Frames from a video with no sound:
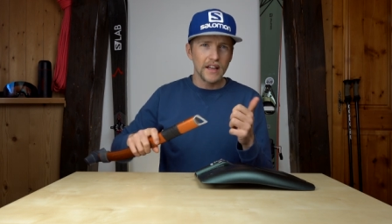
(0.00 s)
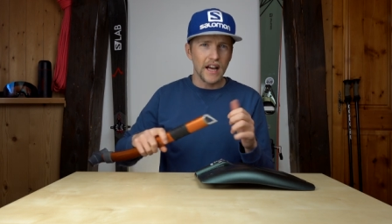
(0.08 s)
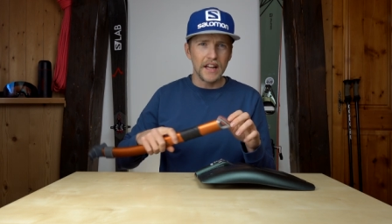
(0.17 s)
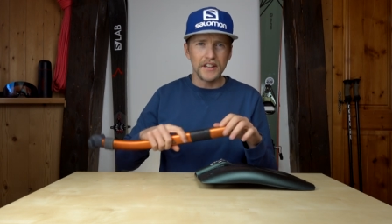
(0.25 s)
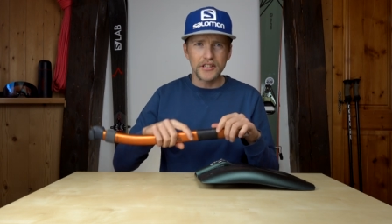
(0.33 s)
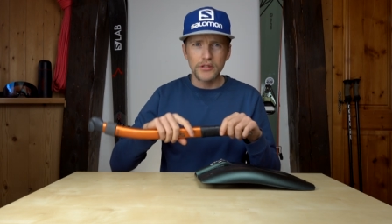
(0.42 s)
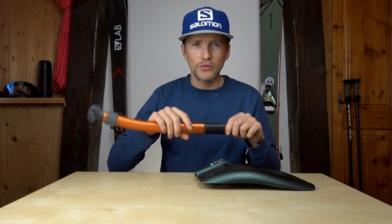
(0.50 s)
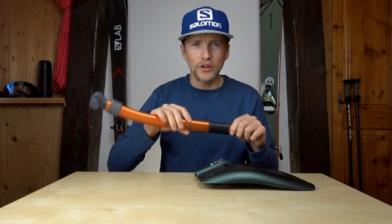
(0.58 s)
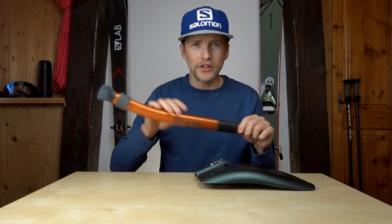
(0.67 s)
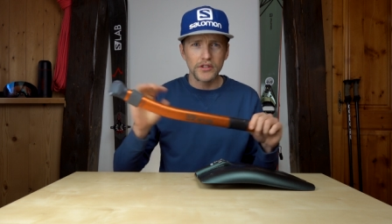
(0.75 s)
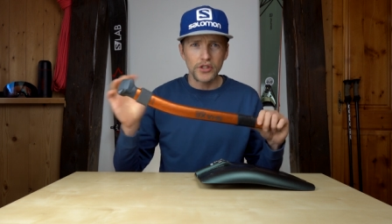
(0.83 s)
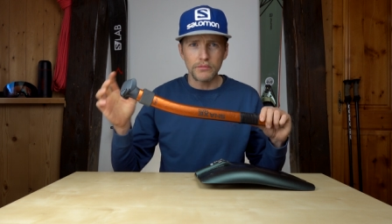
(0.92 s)
and it just
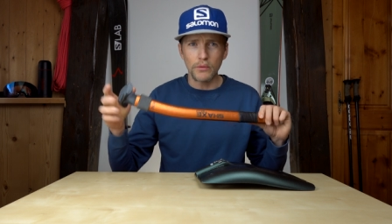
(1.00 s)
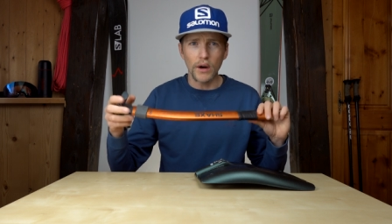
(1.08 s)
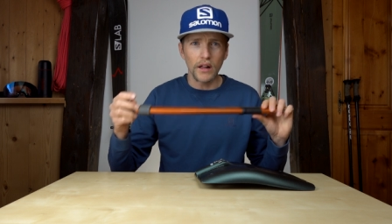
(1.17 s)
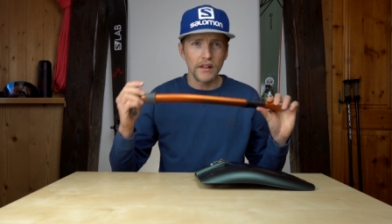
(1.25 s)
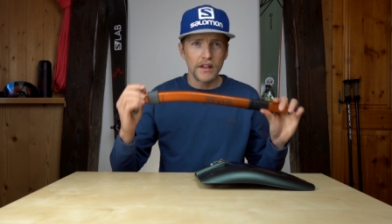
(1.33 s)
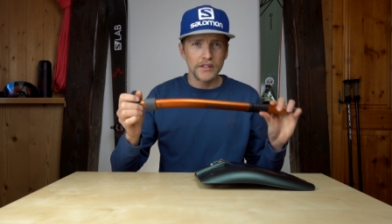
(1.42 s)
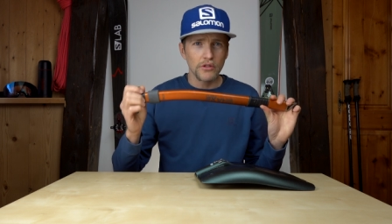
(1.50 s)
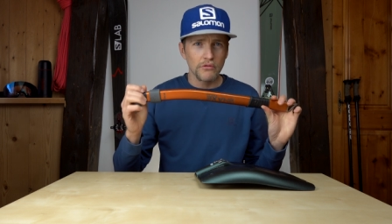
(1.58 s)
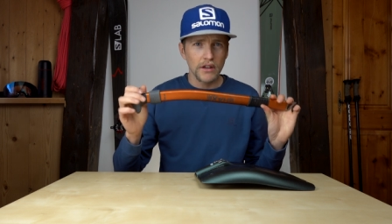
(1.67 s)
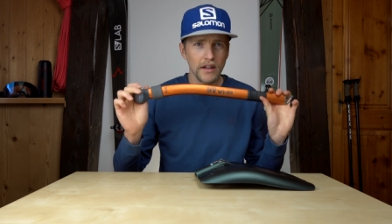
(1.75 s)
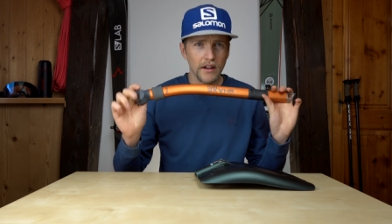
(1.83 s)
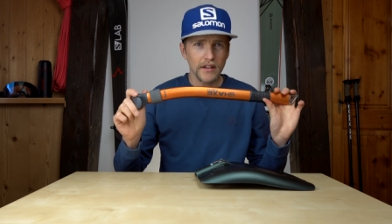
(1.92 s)
works super well. It's a
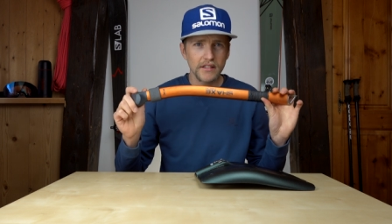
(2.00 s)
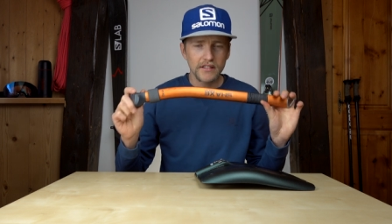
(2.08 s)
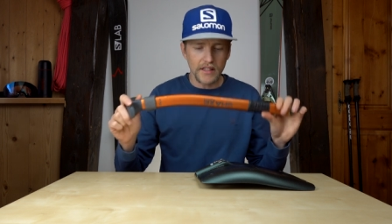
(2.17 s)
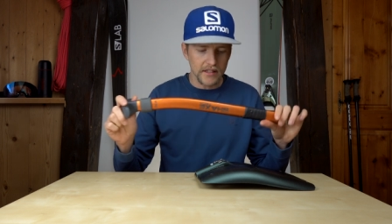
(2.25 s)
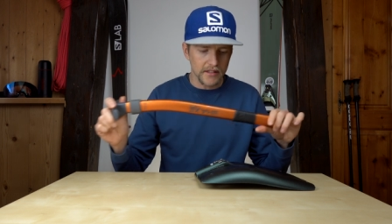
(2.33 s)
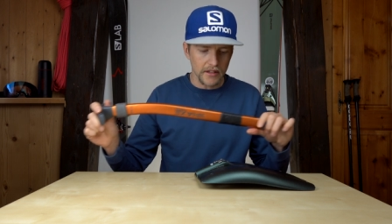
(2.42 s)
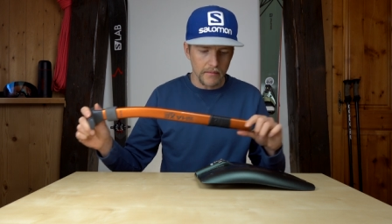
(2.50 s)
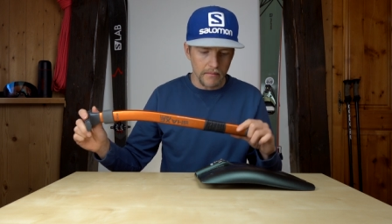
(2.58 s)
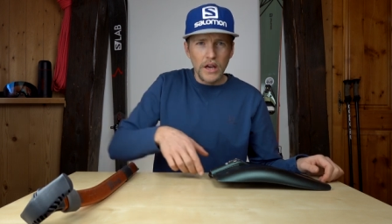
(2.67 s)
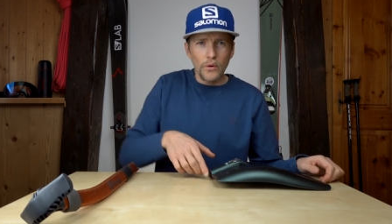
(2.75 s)
really nice system.